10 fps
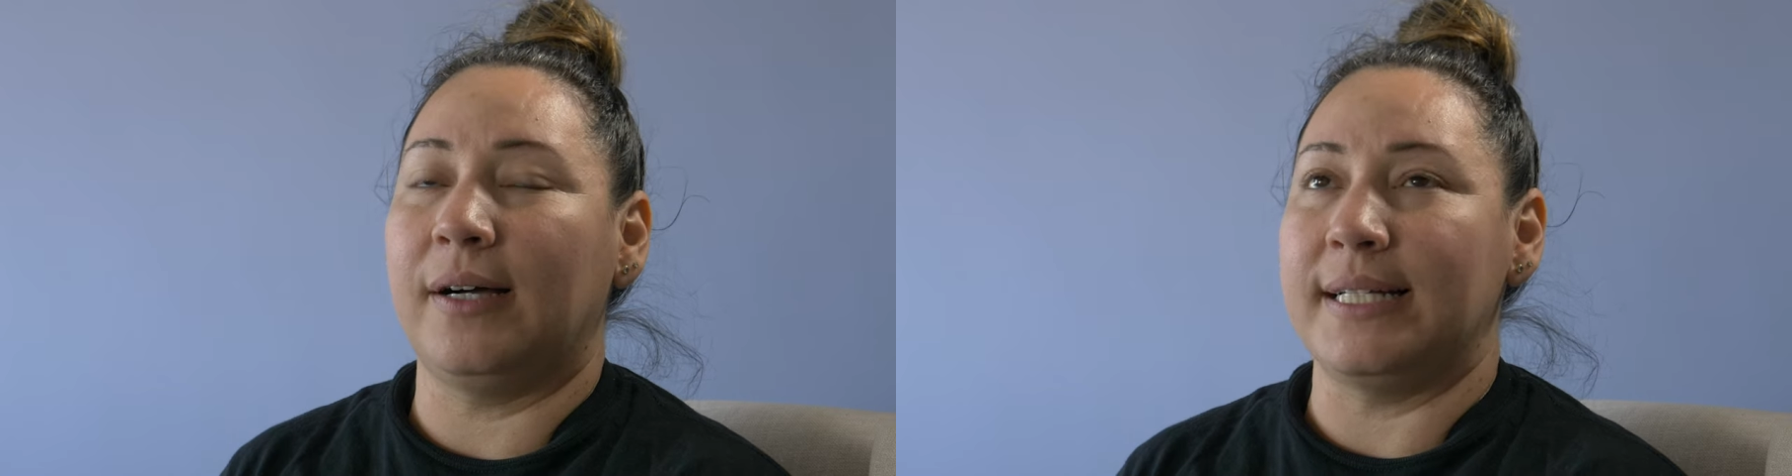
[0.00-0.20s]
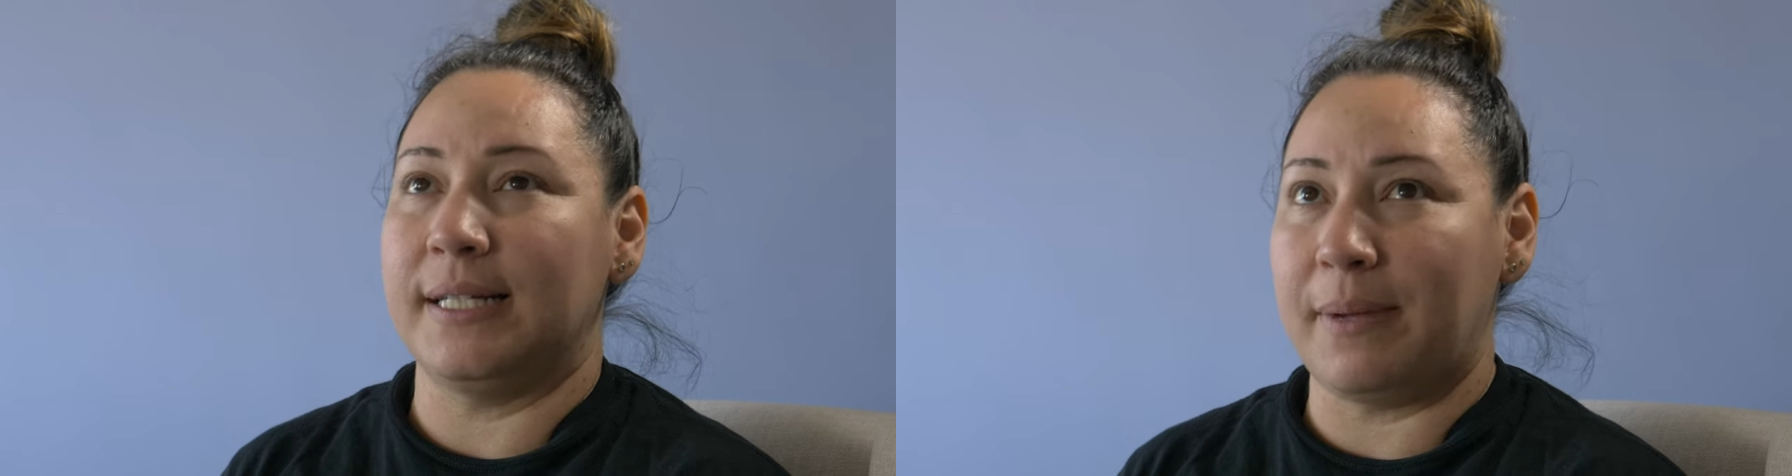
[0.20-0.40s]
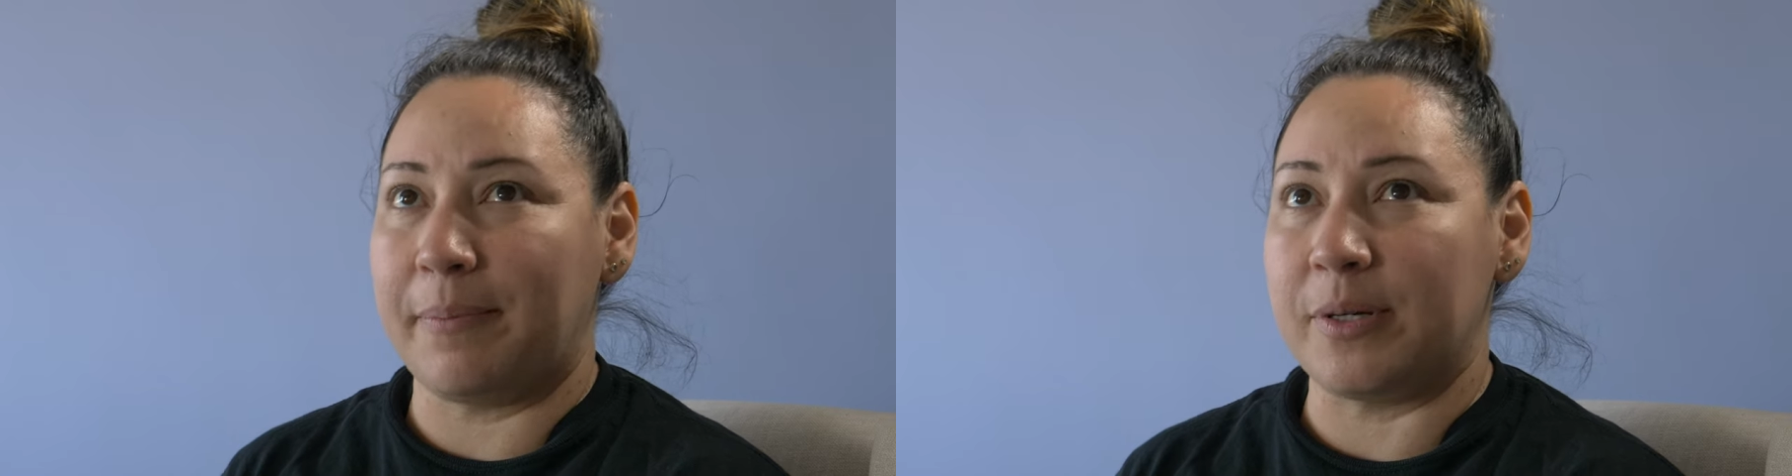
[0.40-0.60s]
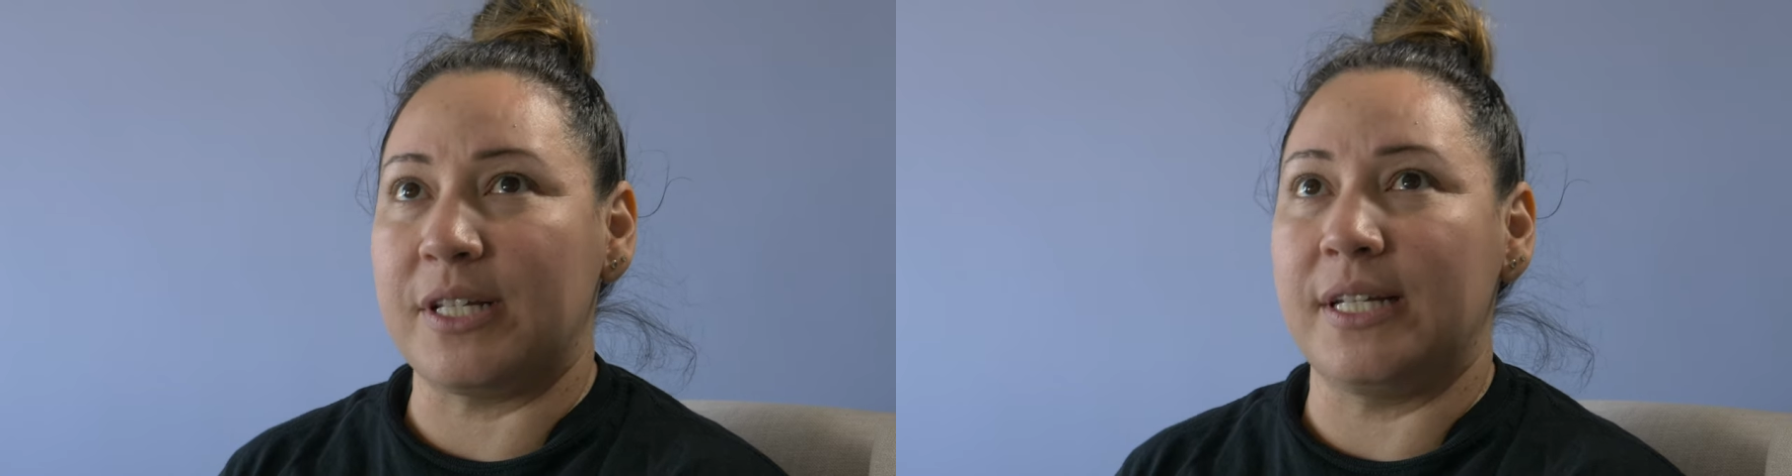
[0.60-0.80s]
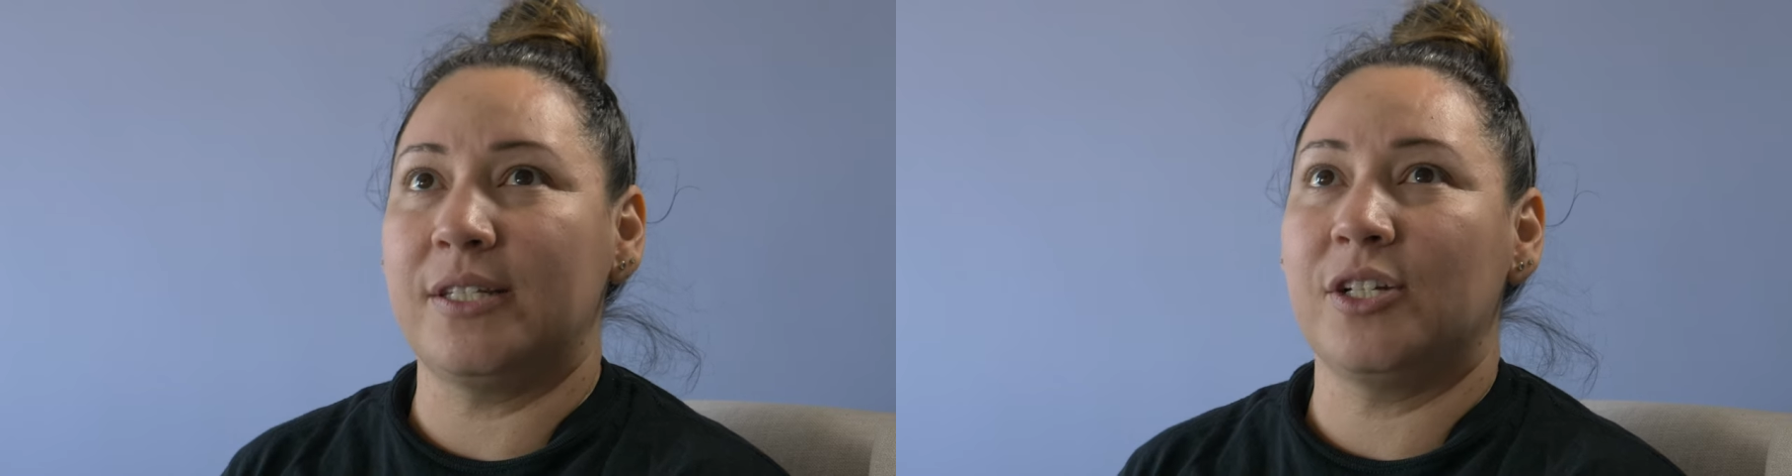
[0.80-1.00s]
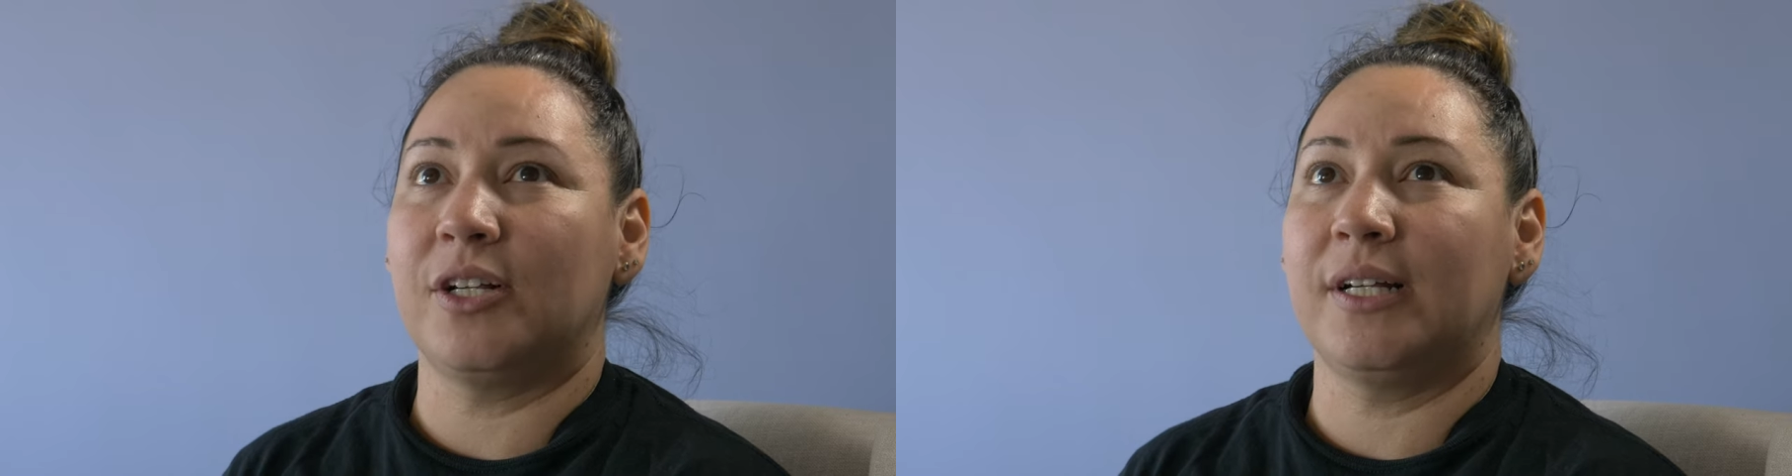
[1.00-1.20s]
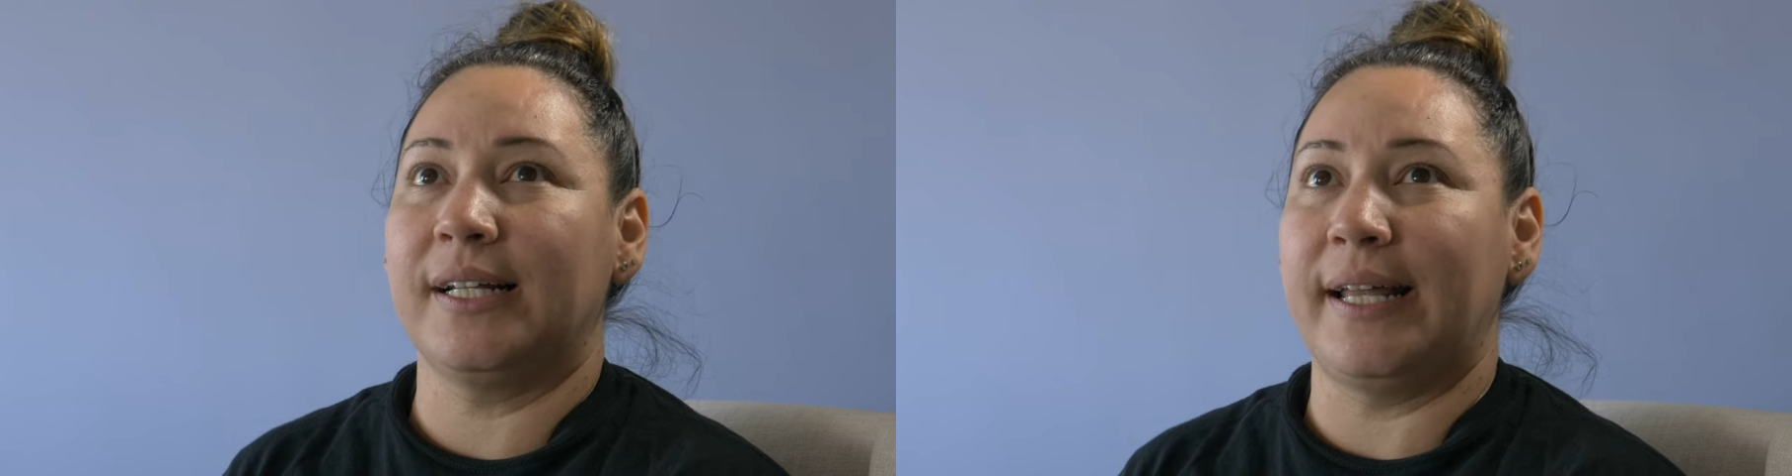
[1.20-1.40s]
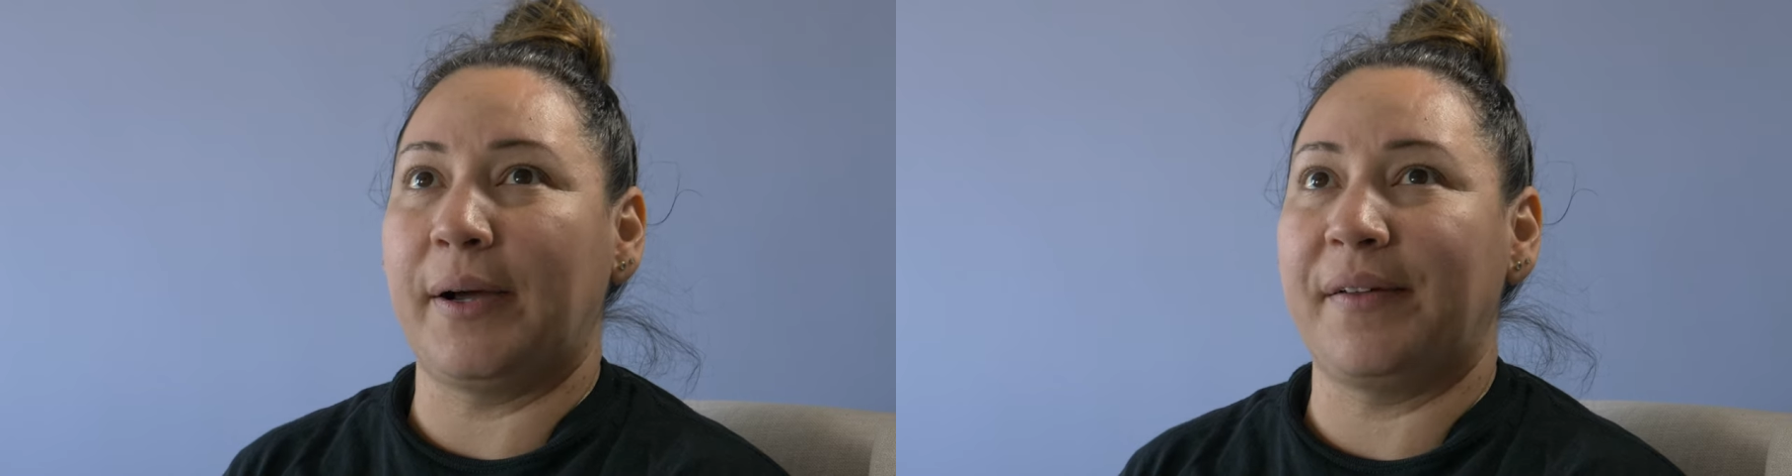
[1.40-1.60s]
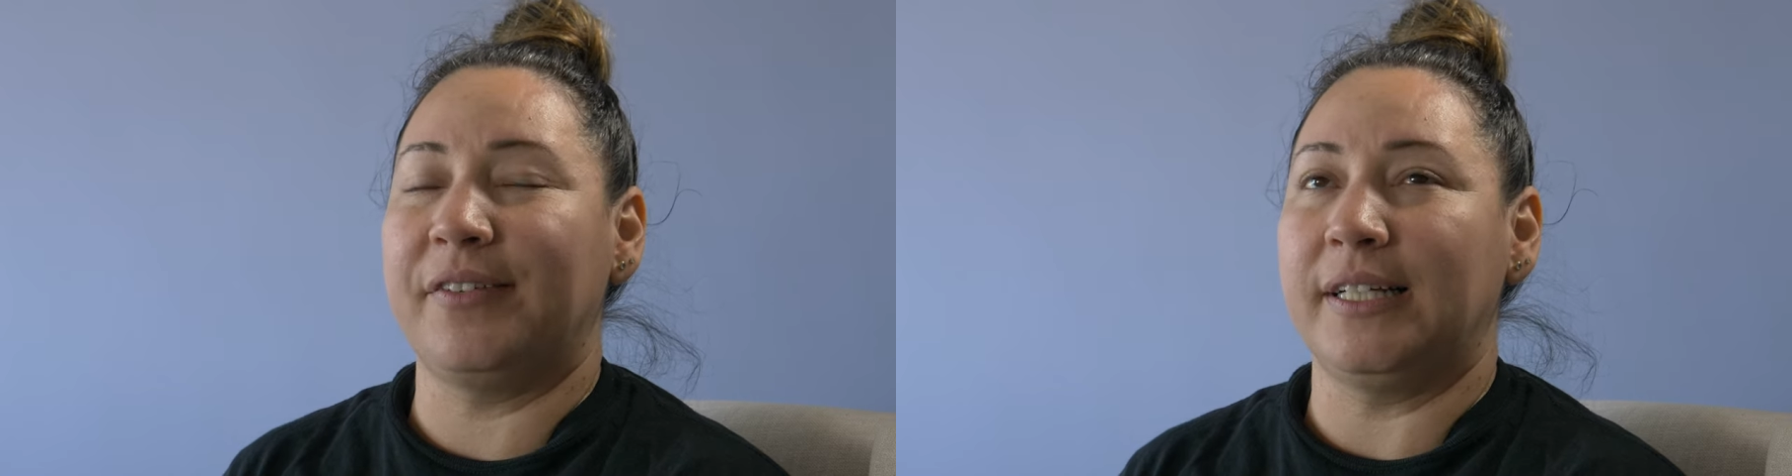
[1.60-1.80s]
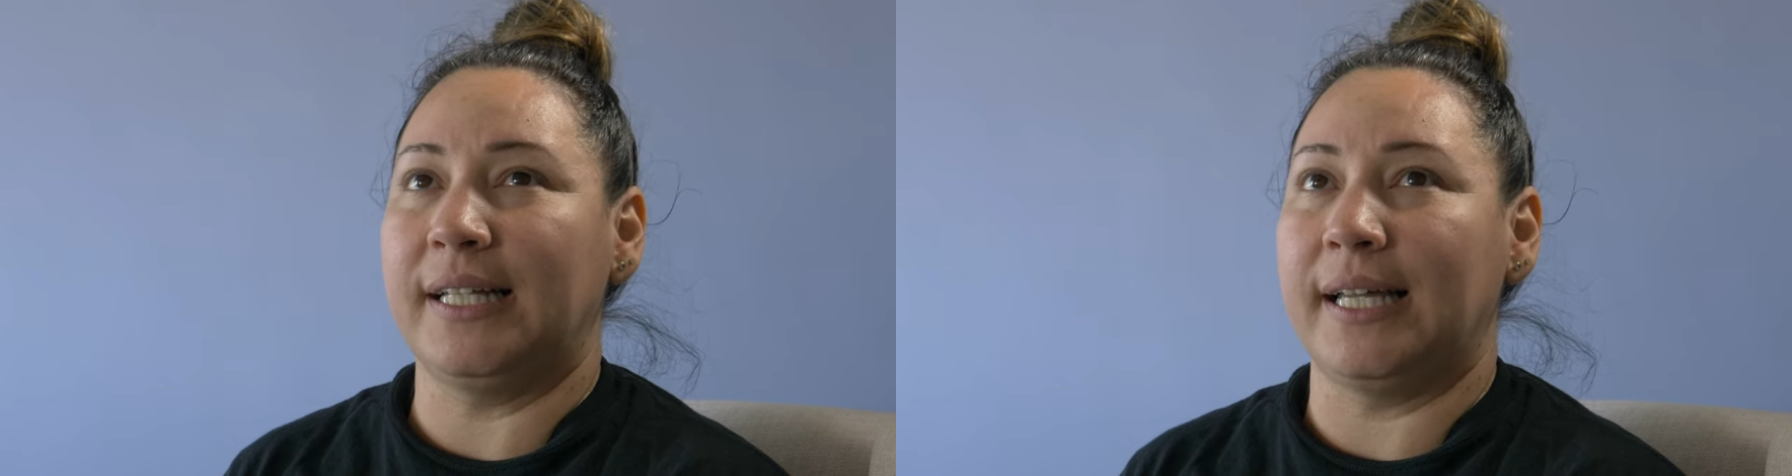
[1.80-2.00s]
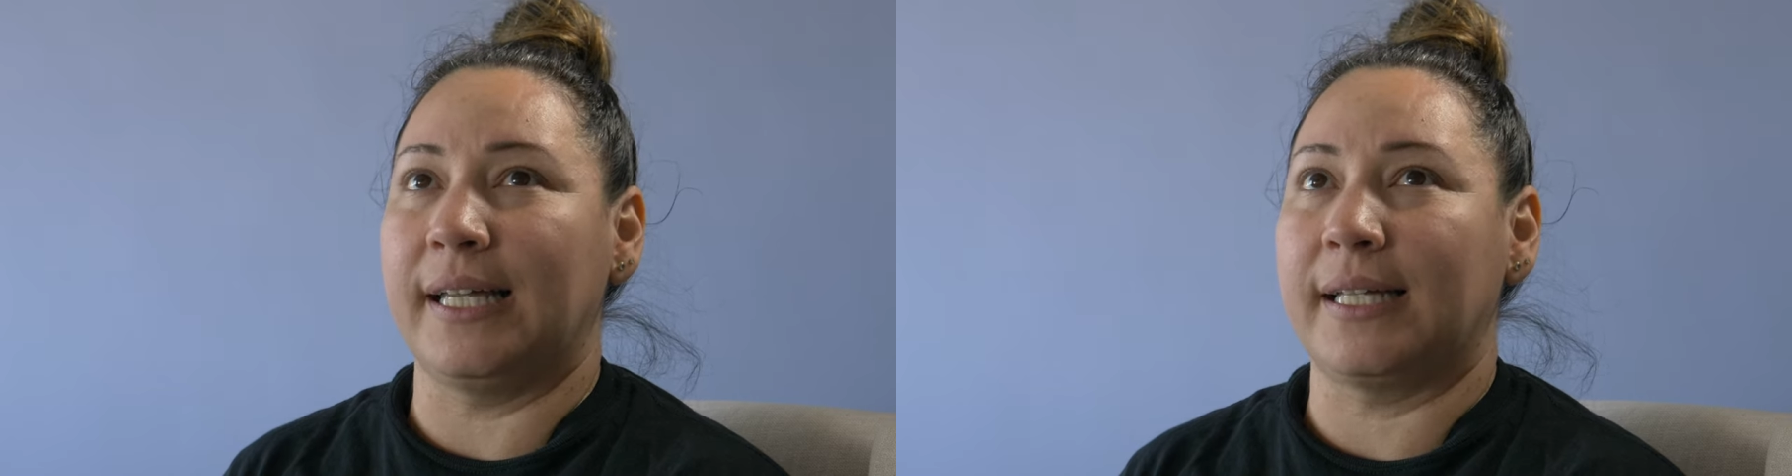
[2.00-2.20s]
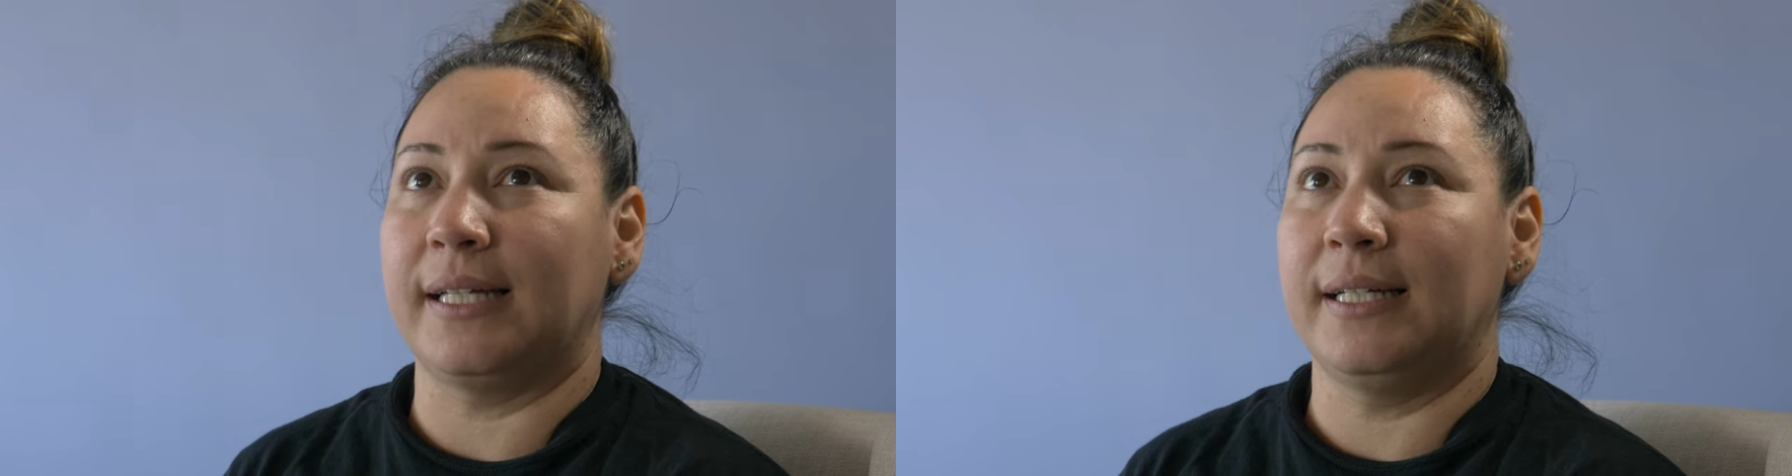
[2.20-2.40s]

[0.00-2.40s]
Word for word: I did my procedure, and now I feel like